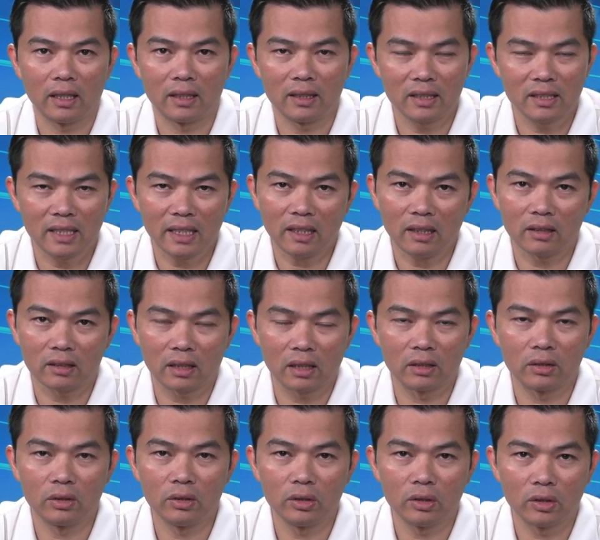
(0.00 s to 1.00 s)
let's take a look
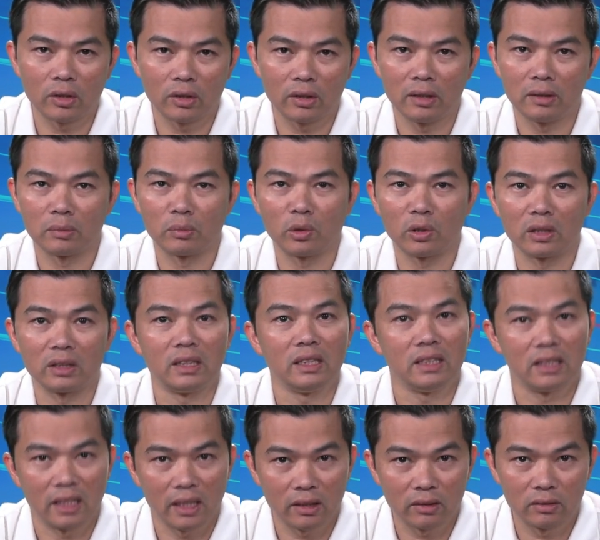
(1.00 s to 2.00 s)
at Google in more
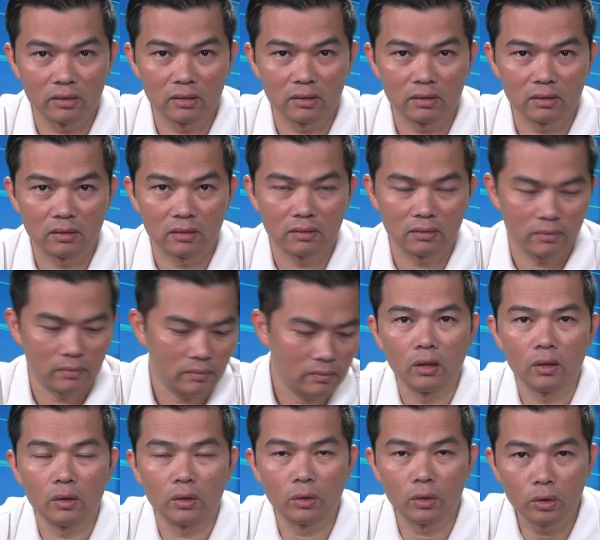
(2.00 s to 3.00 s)
detail.
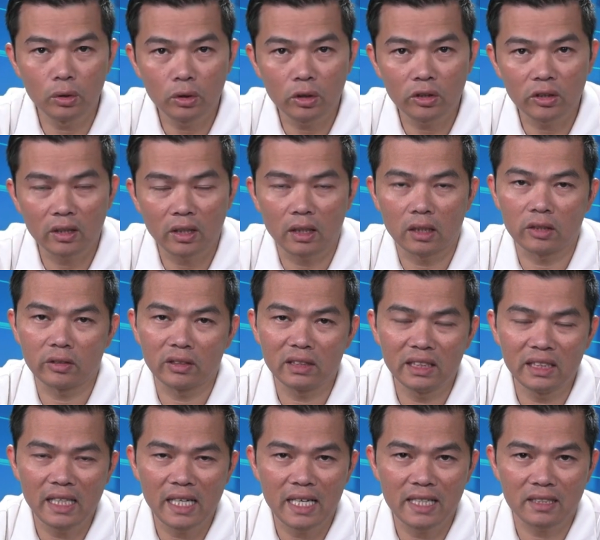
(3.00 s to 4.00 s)
Google
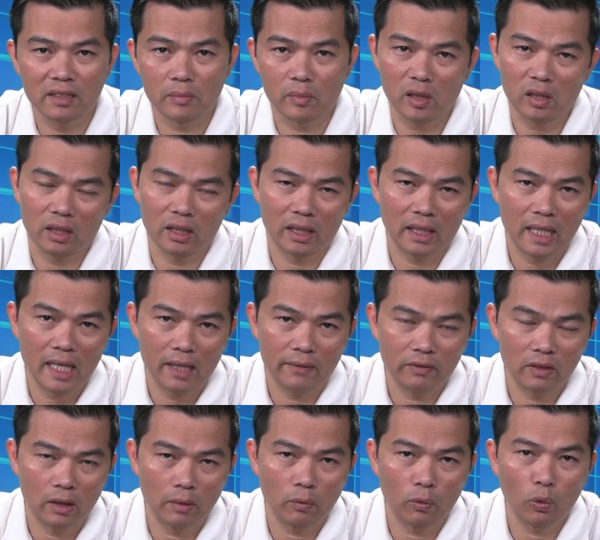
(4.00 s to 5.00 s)
currently has a market cap
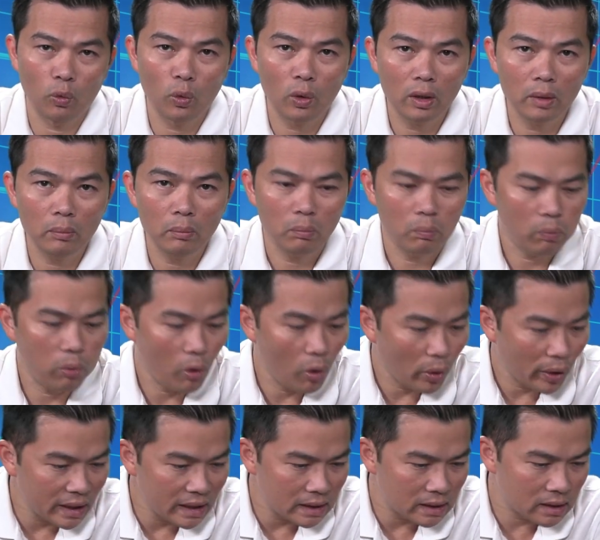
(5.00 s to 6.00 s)
of $1.3
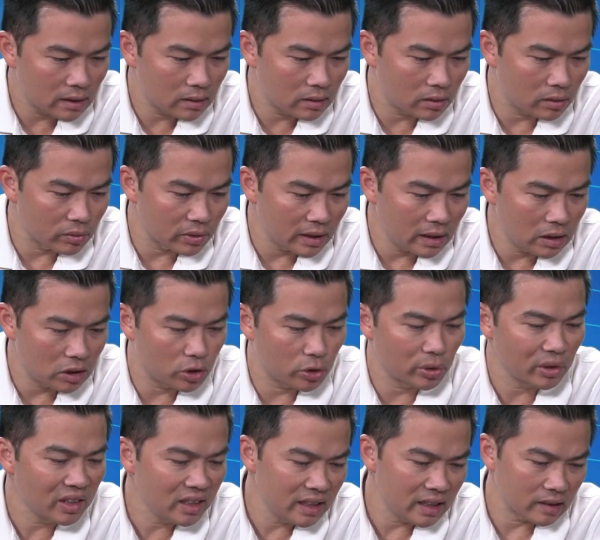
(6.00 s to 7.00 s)

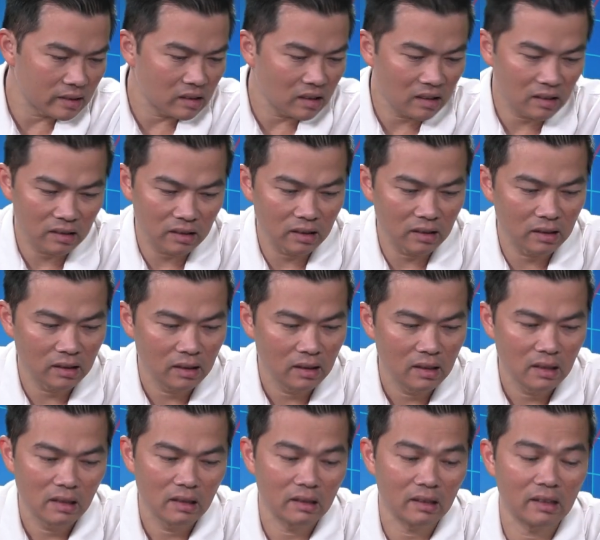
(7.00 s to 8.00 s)
trillion.
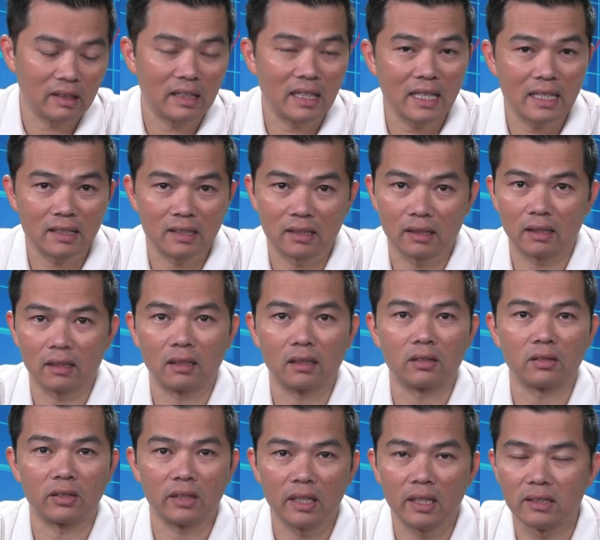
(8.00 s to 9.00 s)
That's
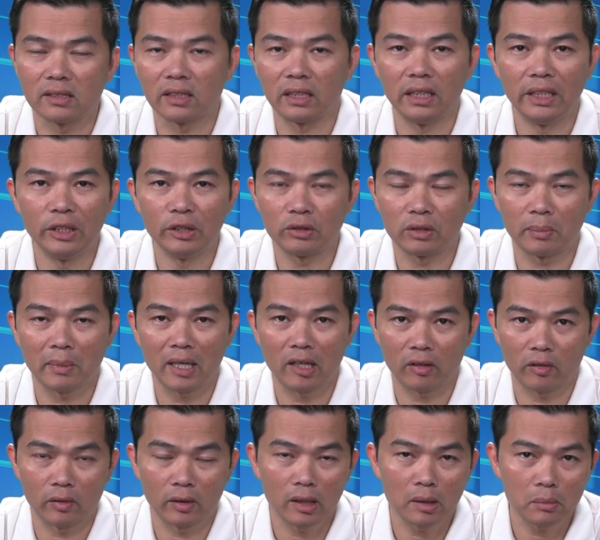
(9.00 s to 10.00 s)
crazy huge
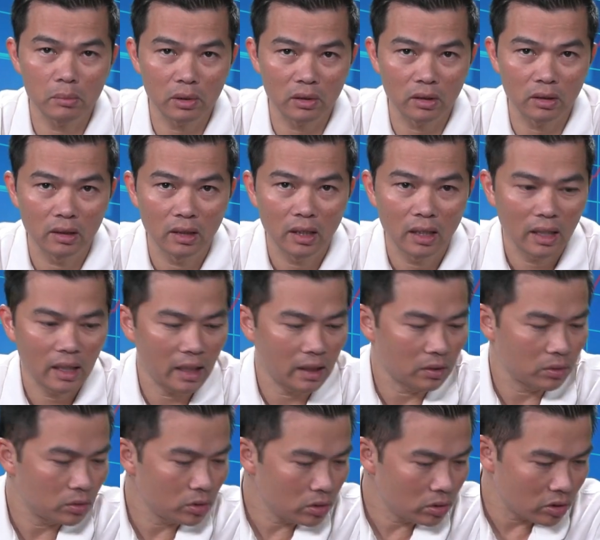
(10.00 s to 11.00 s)
amount of number.
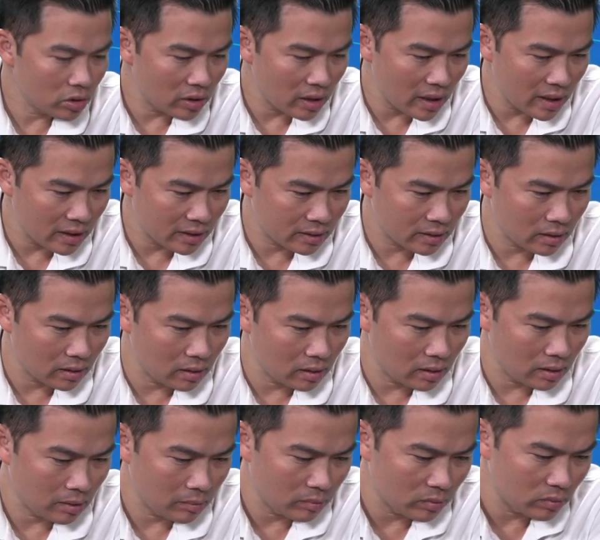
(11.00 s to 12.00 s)
And Google has
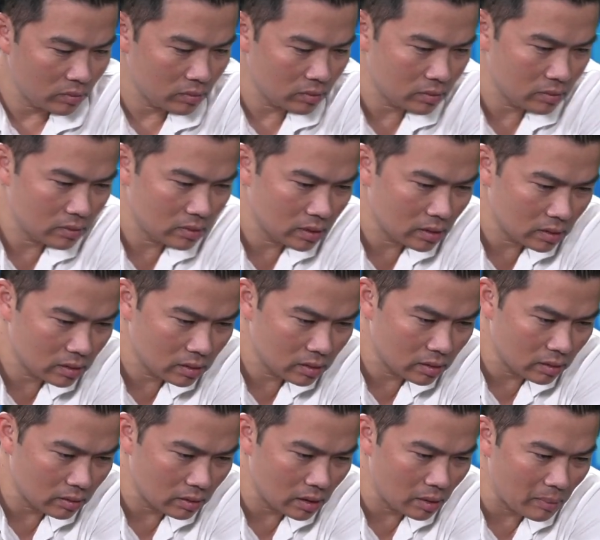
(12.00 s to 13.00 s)

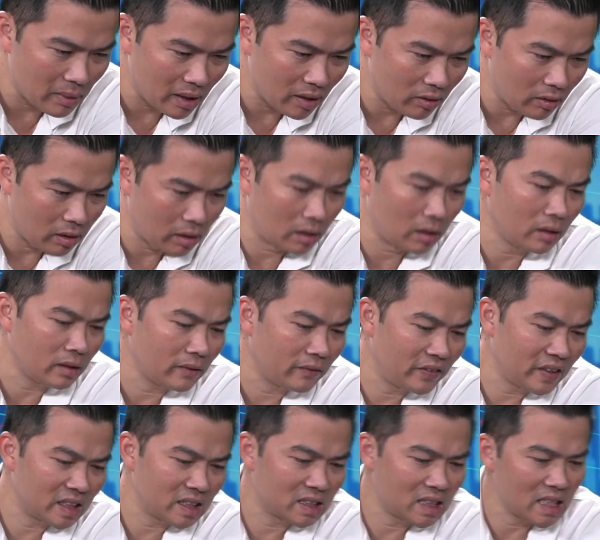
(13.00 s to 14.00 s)
about
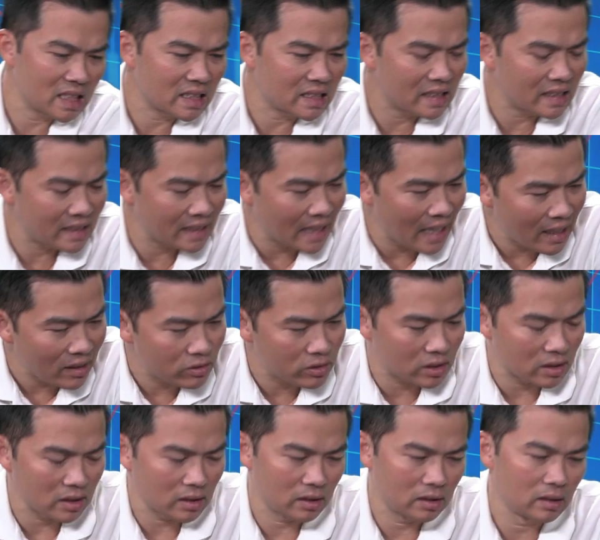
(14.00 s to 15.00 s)

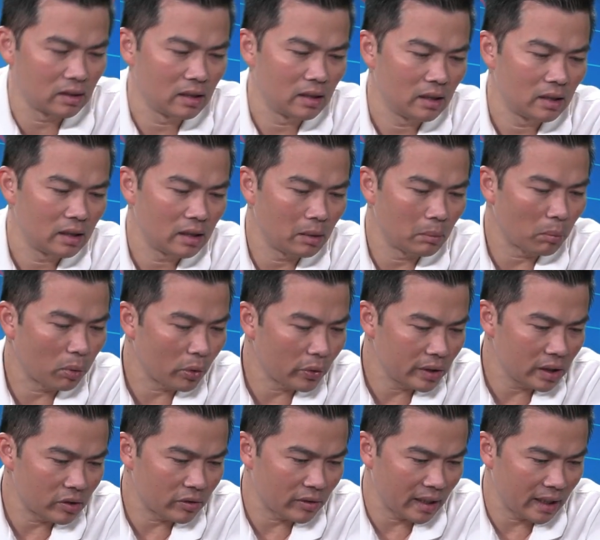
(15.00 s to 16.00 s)
156,000
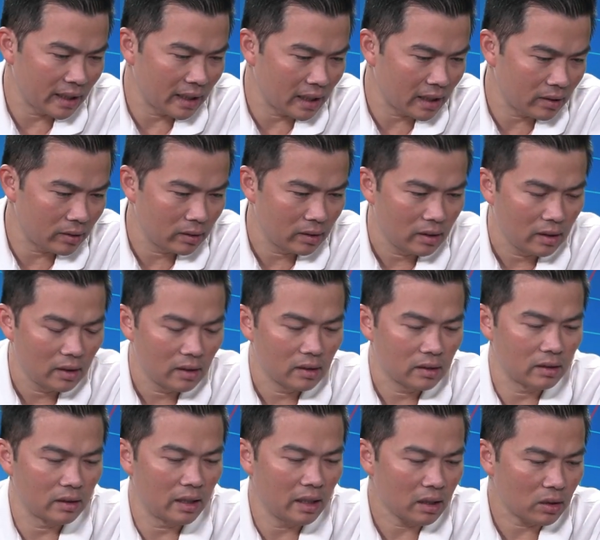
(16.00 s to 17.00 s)
employees right now.
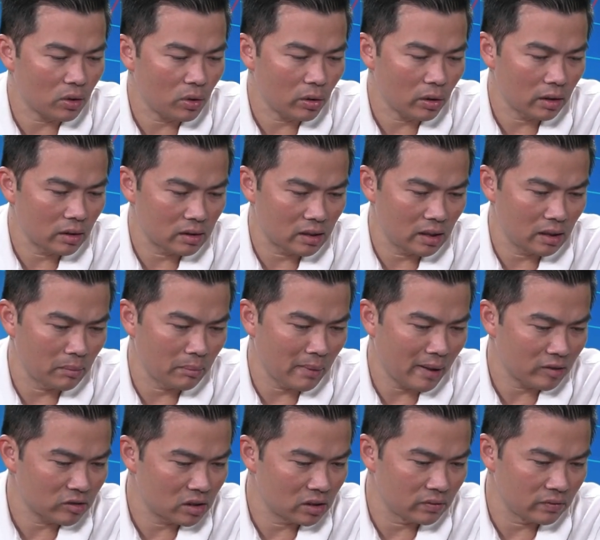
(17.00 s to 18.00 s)
The headquarters in
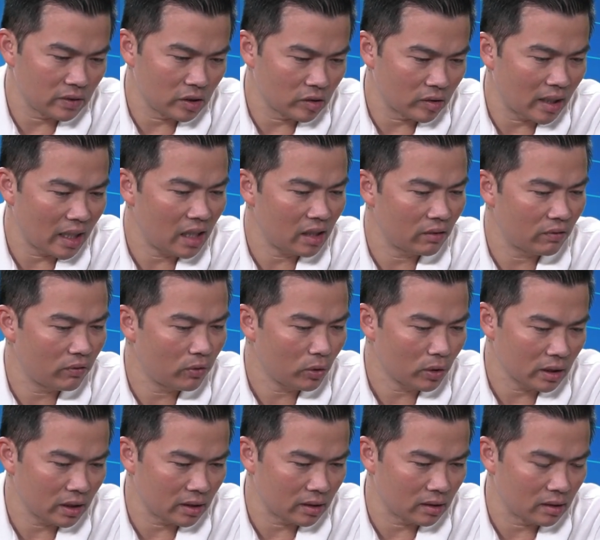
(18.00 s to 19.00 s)
Mountain View,
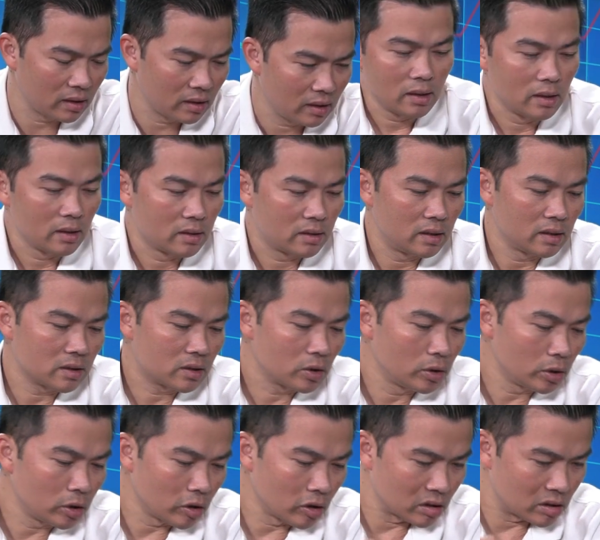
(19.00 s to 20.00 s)
California. Since
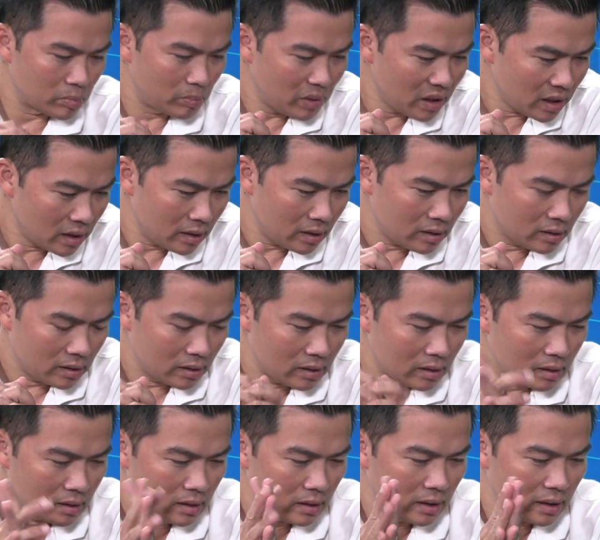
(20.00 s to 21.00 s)
Google split it,
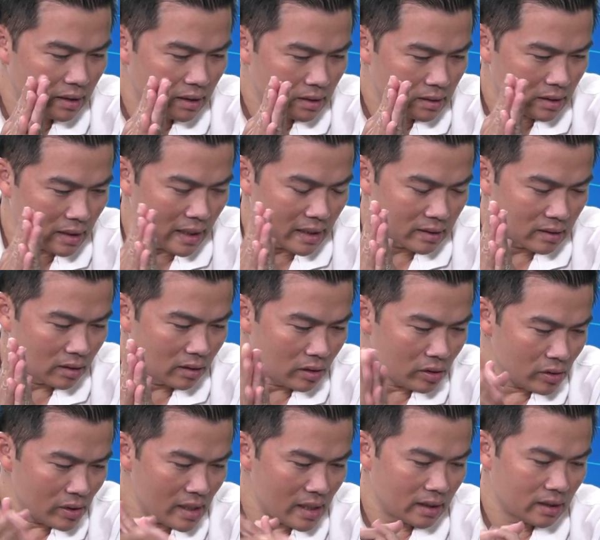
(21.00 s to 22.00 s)
it is as
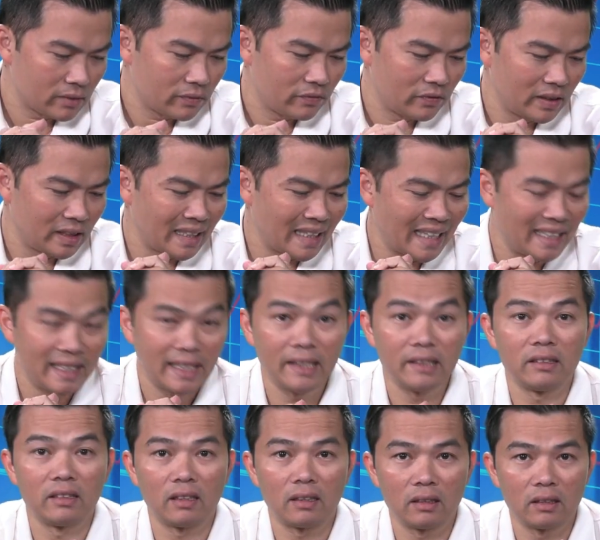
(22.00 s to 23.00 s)
low as
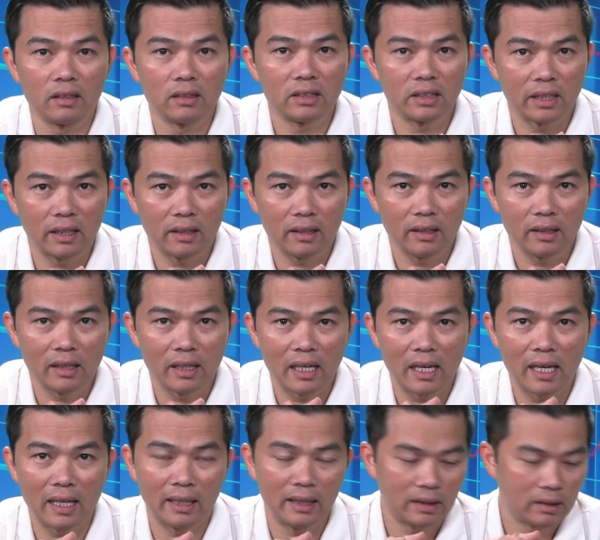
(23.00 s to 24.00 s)
$98 a share
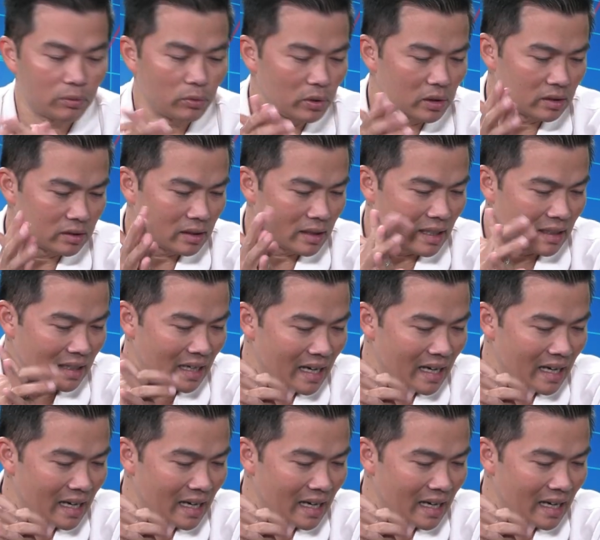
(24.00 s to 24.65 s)
and it's worth at